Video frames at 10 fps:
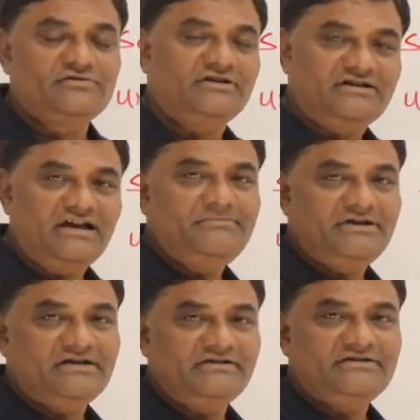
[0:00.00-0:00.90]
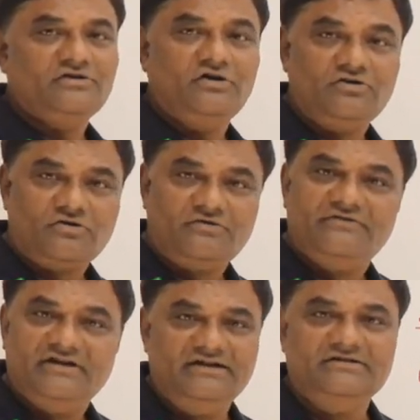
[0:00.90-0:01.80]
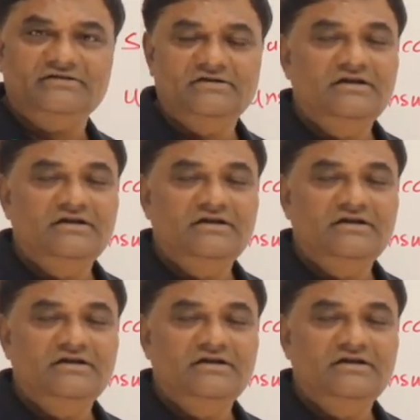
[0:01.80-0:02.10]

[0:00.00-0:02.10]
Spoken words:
So the time taken is order of n.